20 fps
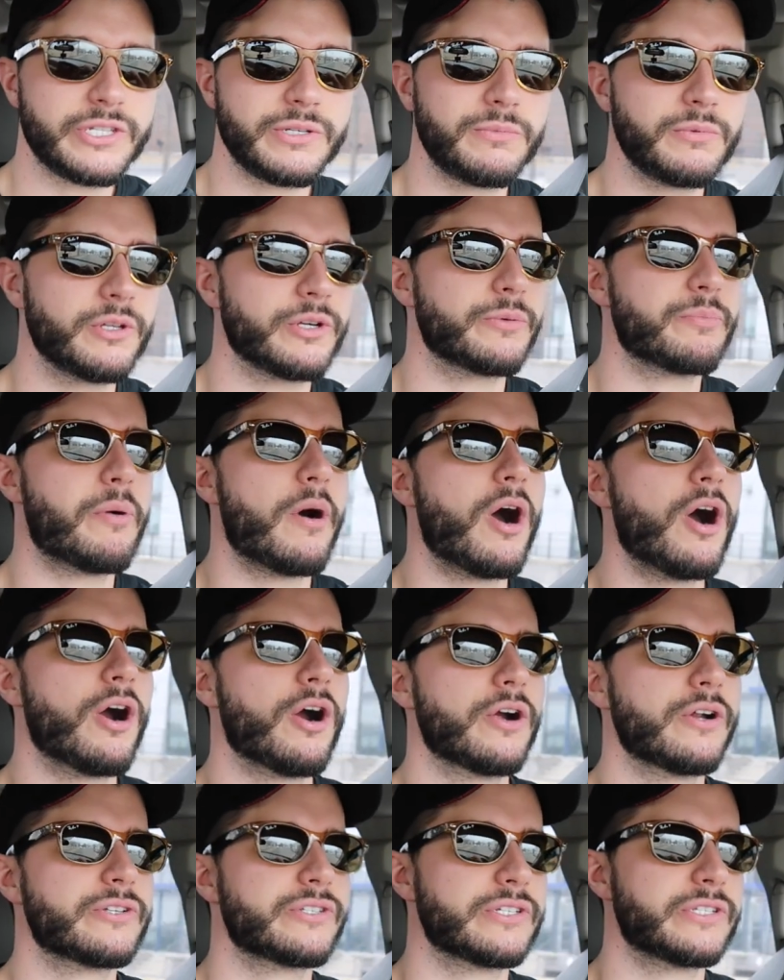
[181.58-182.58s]
similar
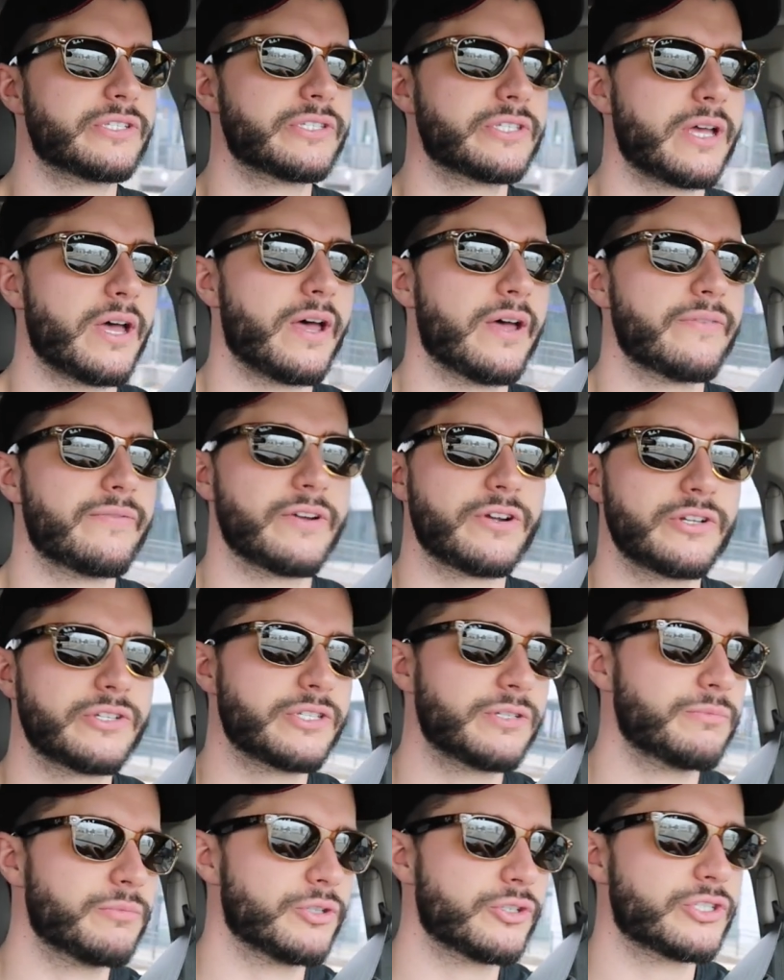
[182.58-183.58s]
parts. It's a very
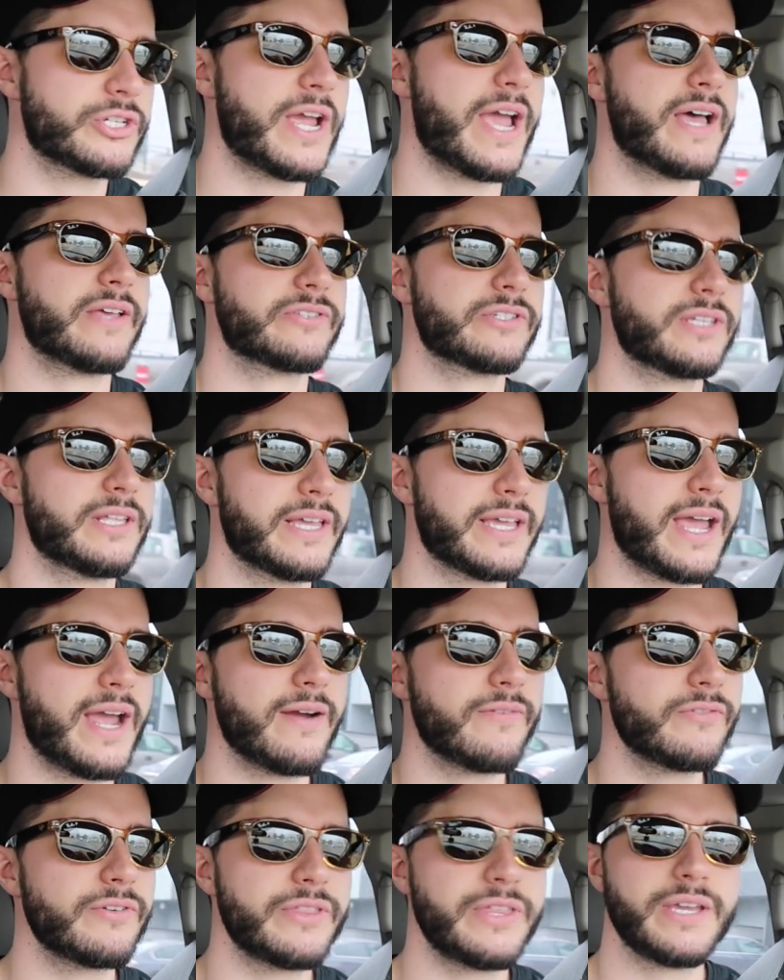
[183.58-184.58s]
similar chassis. Like
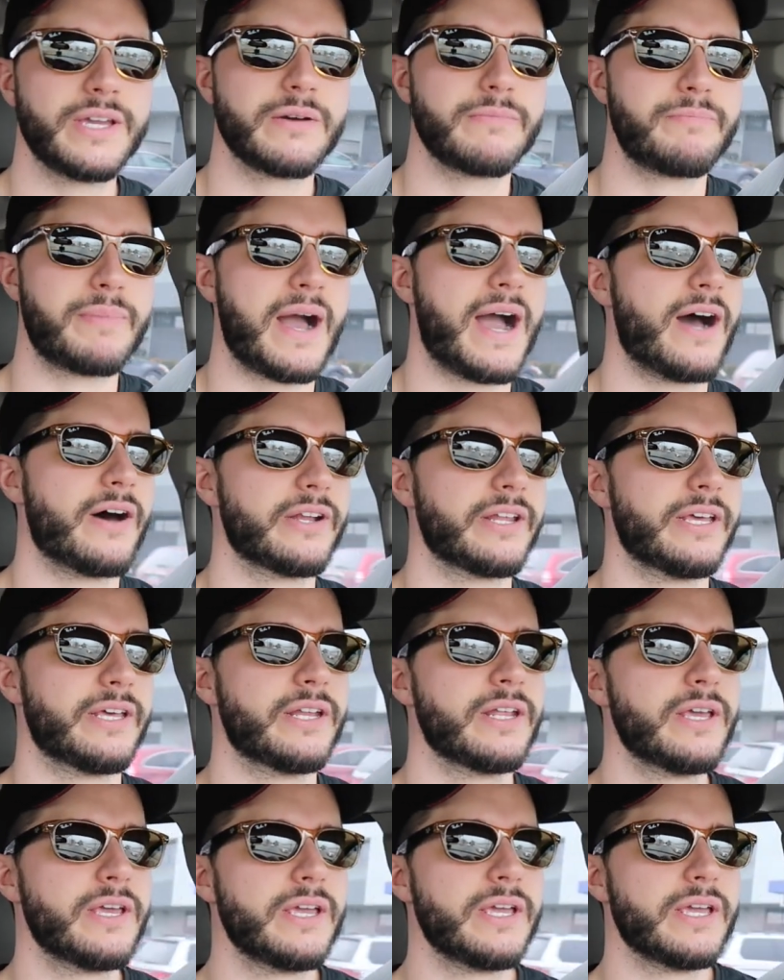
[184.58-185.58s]
everything about
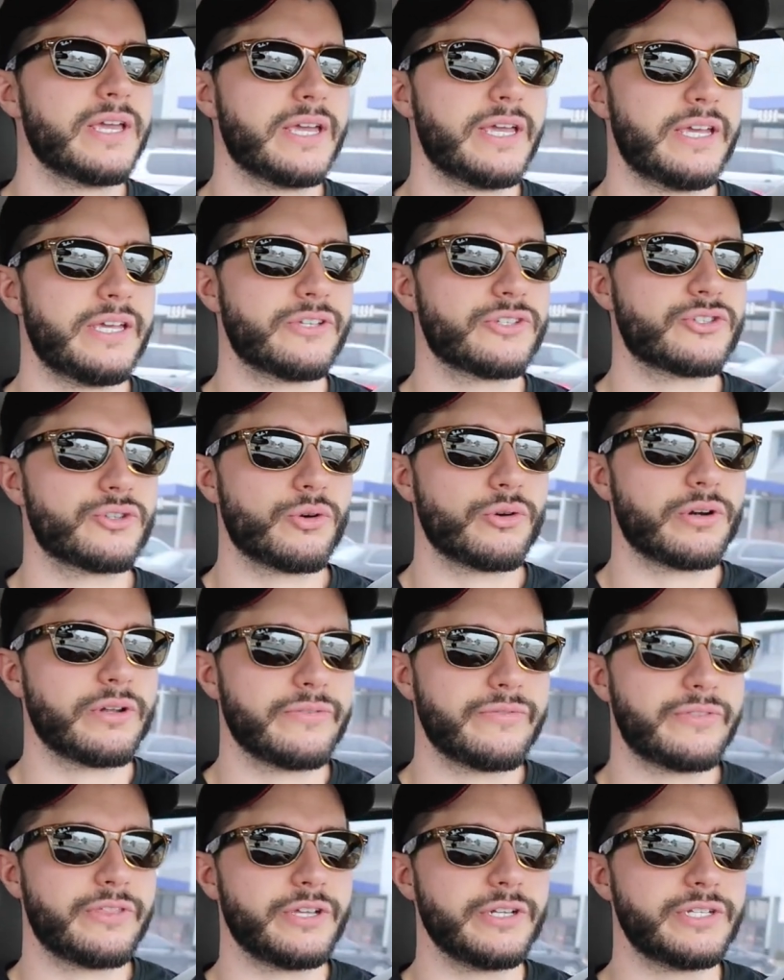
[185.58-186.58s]
it is sort
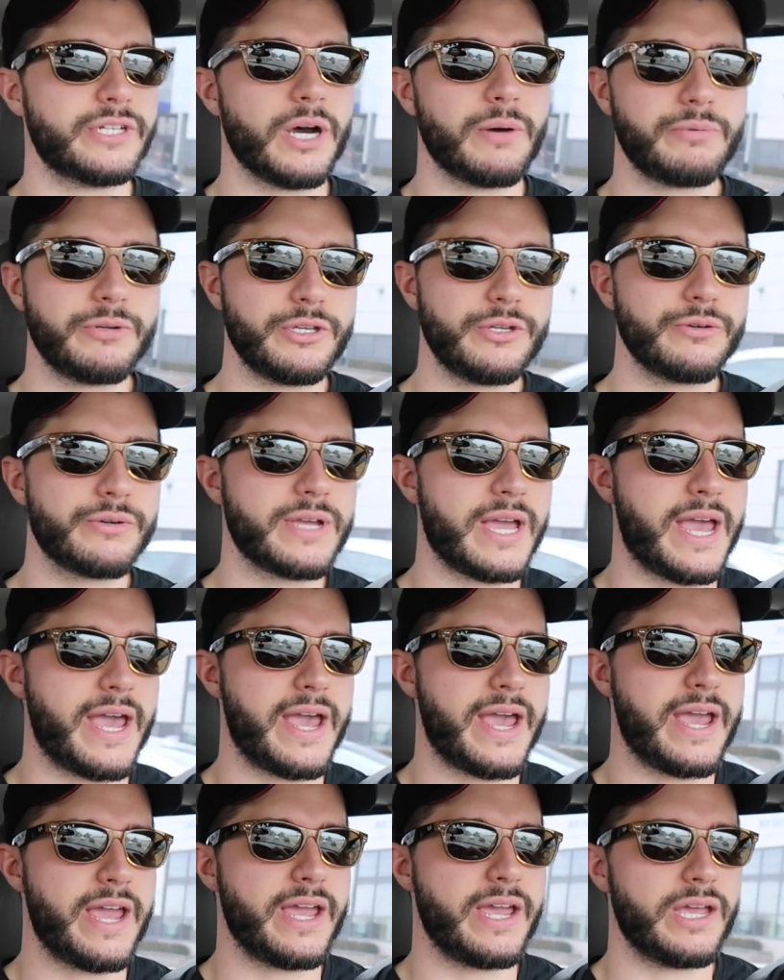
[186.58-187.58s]
of the
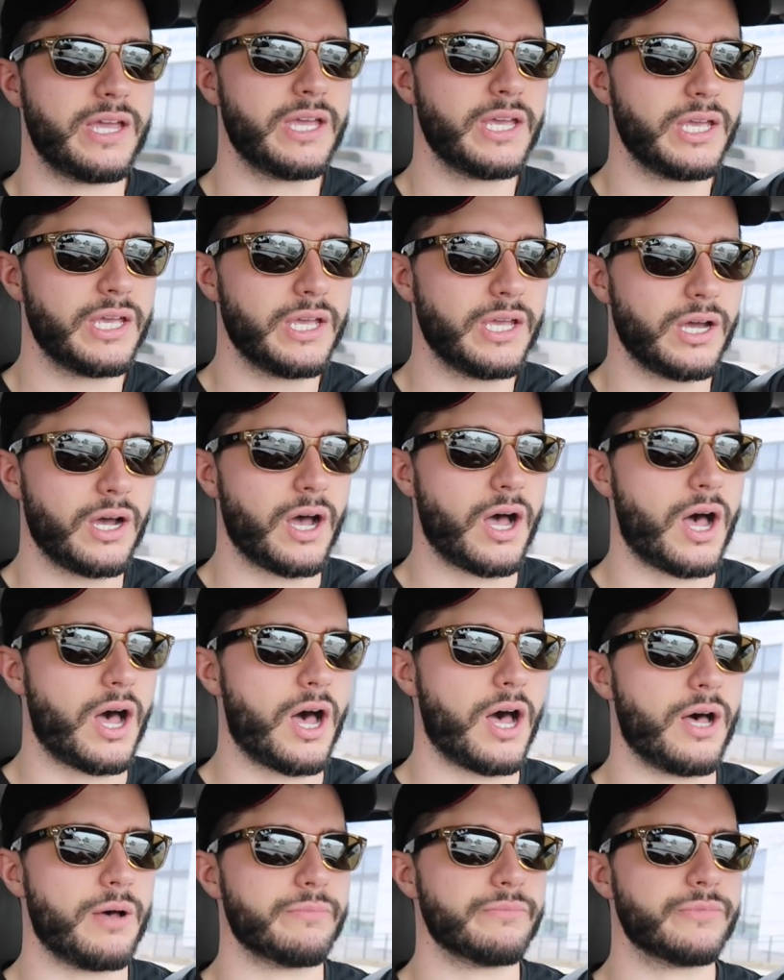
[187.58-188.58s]
WK
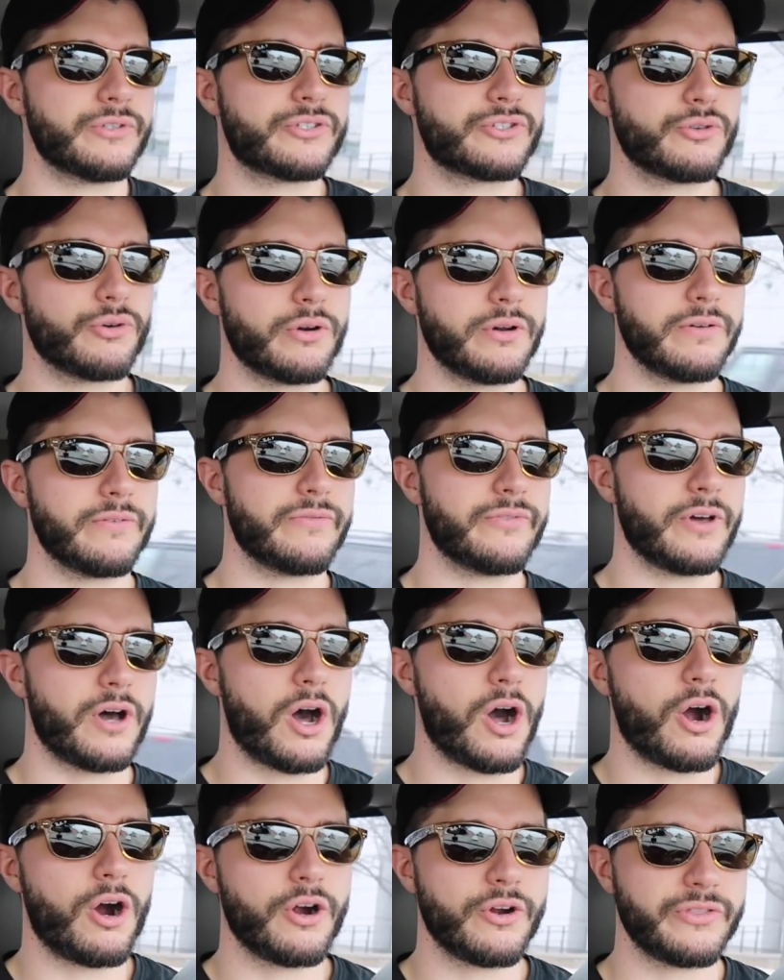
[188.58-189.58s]
um, sort of the
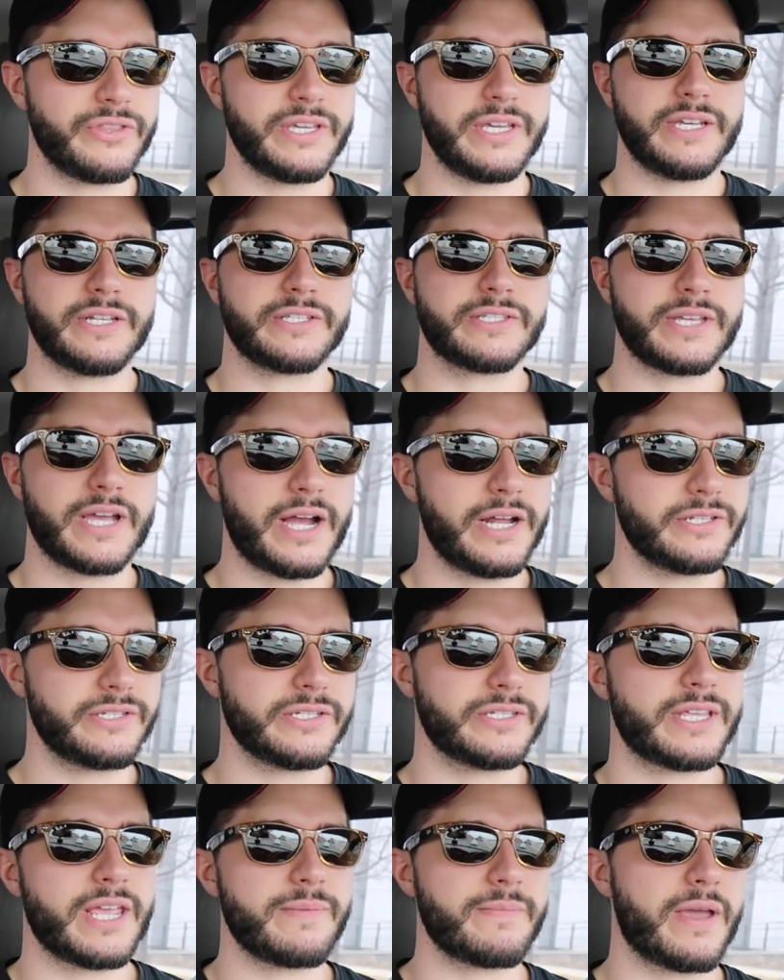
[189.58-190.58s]
heart, the insides,
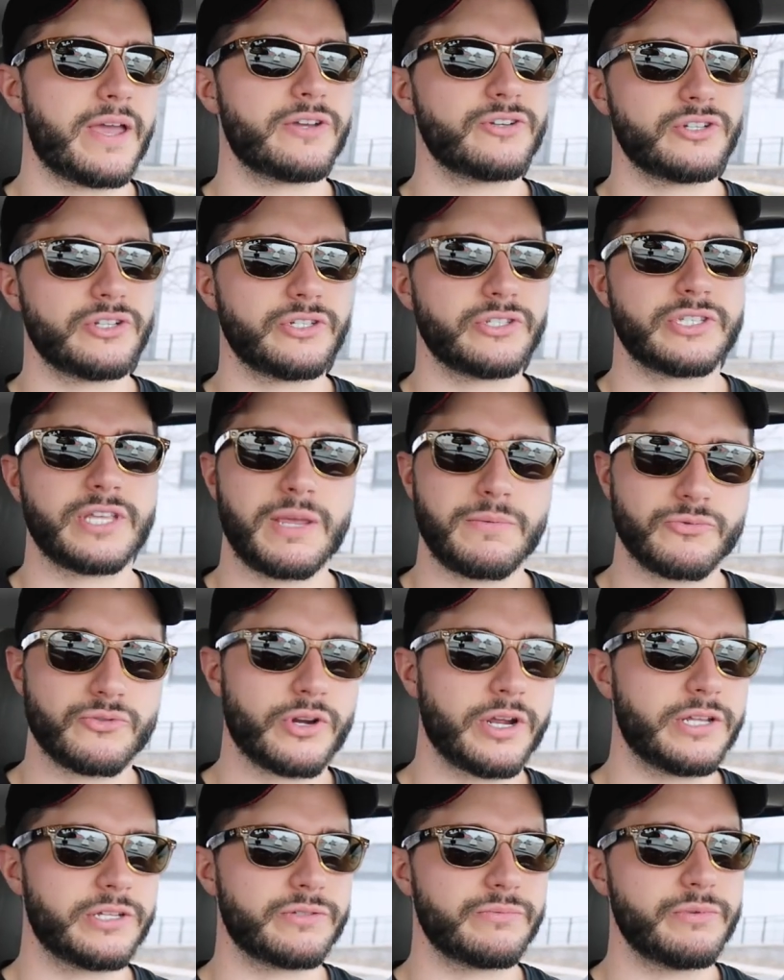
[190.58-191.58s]
the same engine, same
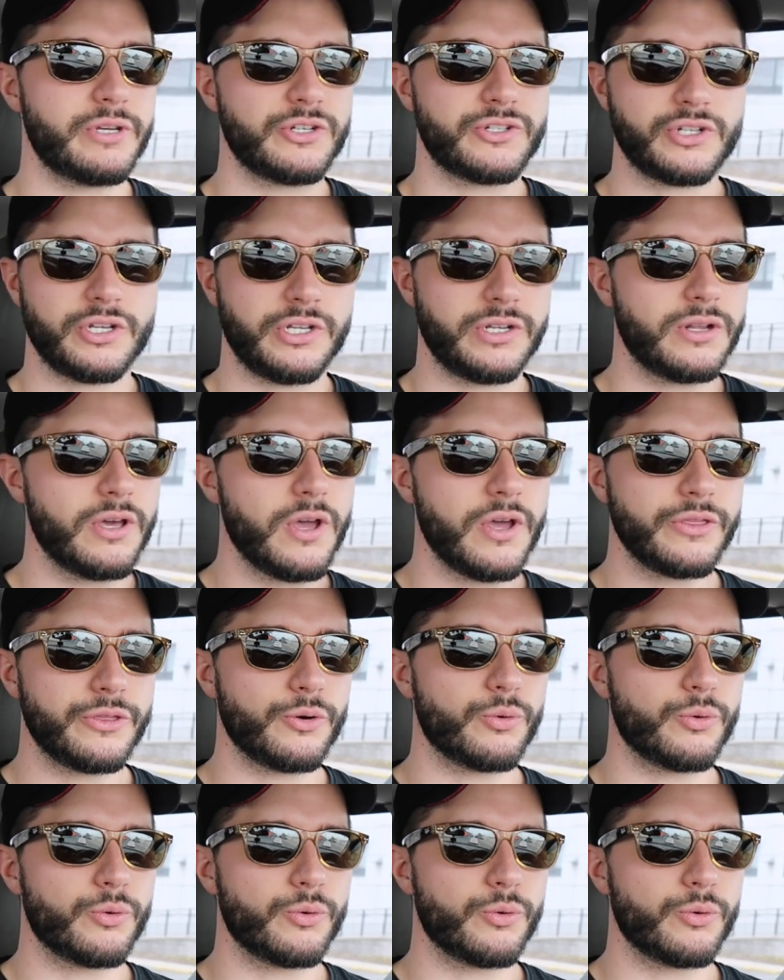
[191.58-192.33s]
transmission.